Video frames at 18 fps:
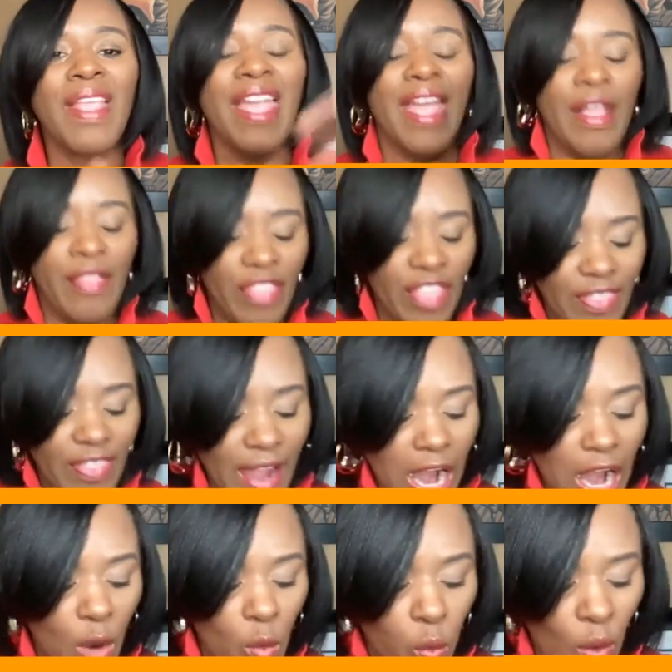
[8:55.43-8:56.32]
And then
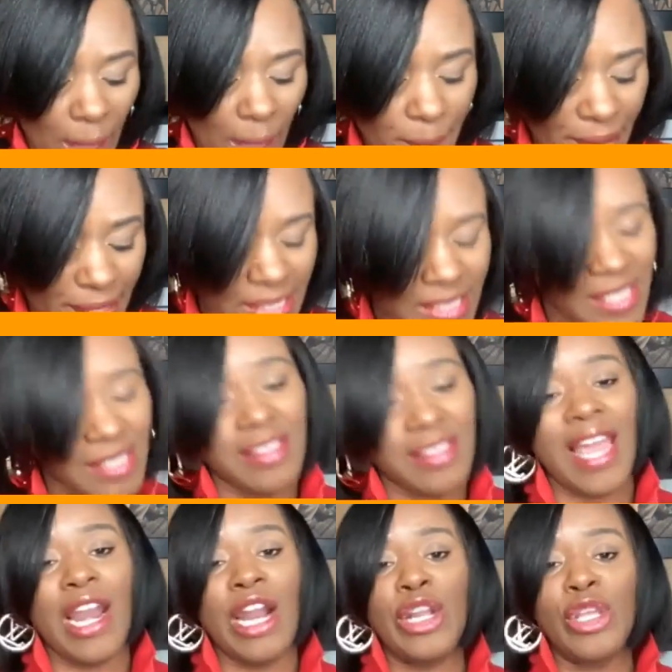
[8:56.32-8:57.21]
there are weapons
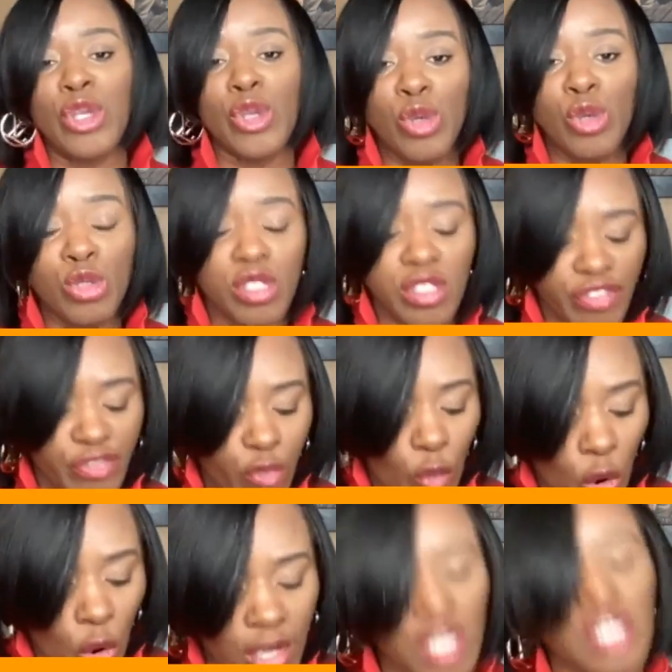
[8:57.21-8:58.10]
that are used
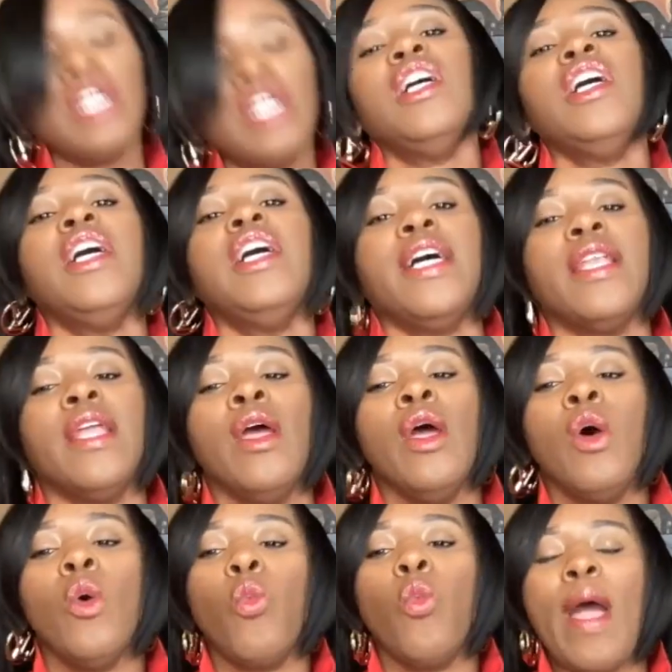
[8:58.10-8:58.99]
for good
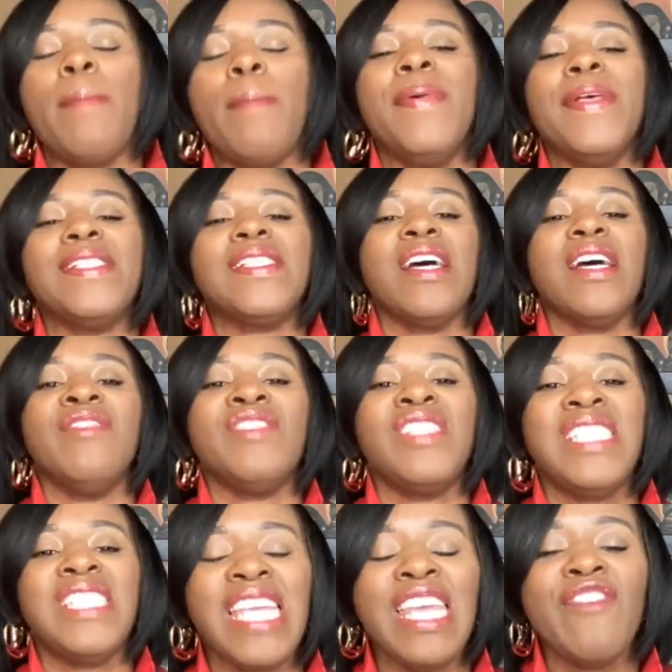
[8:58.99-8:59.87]
weapons
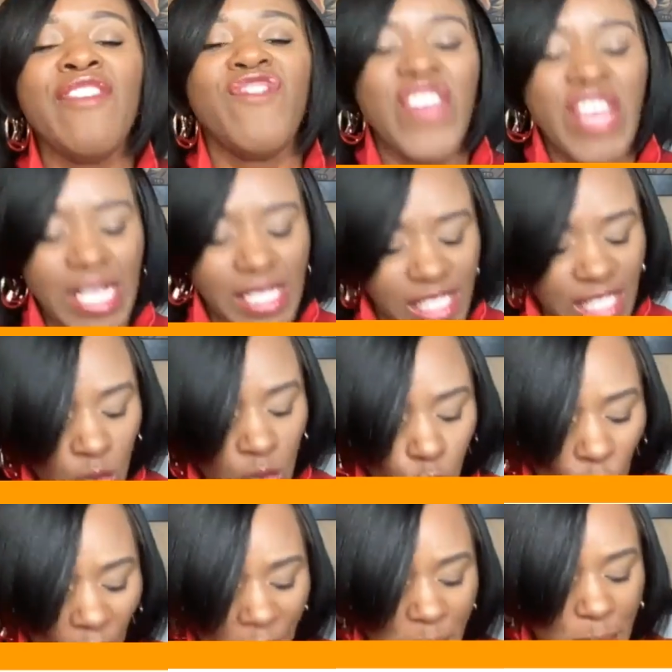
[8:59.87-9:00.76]
of defense and
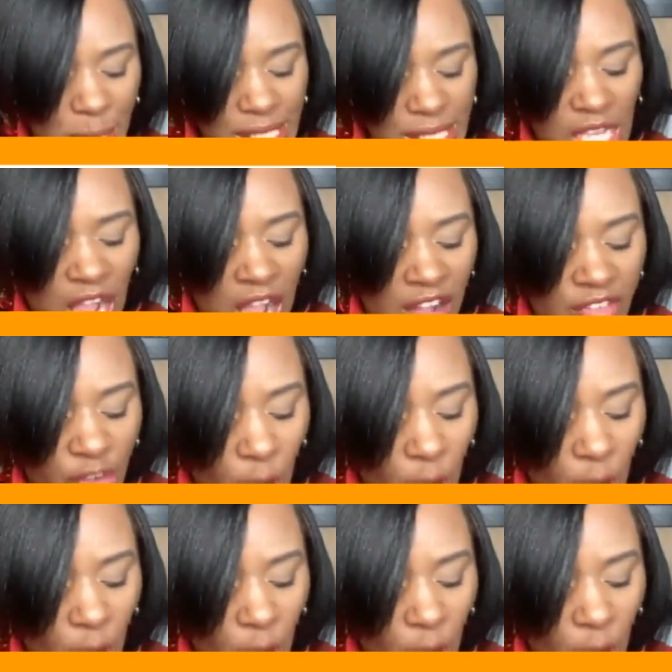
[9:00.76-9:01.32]
weapons of